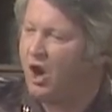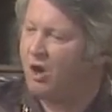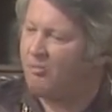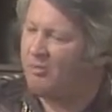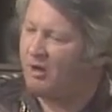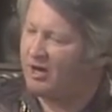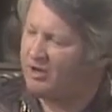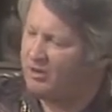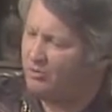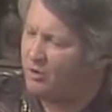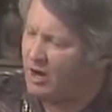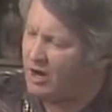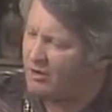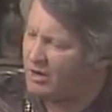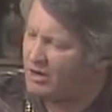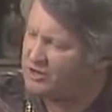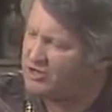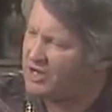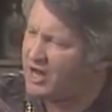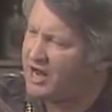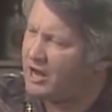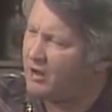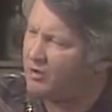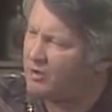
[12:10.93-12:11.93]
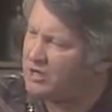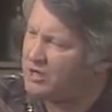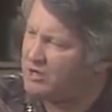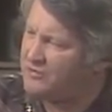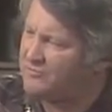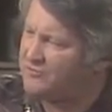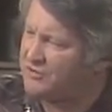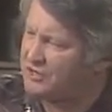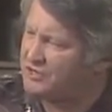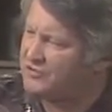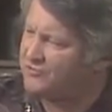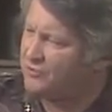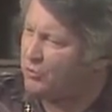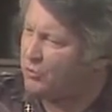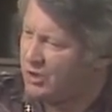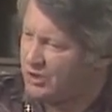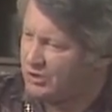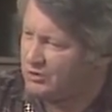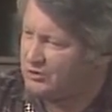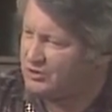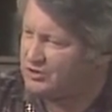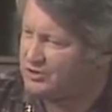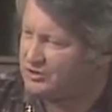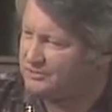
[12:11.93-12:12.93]
Oh, by the way, Rosa, how are you fixed for
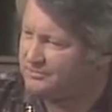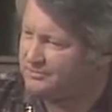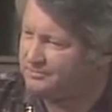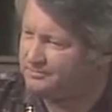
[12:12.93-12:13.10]
wheels?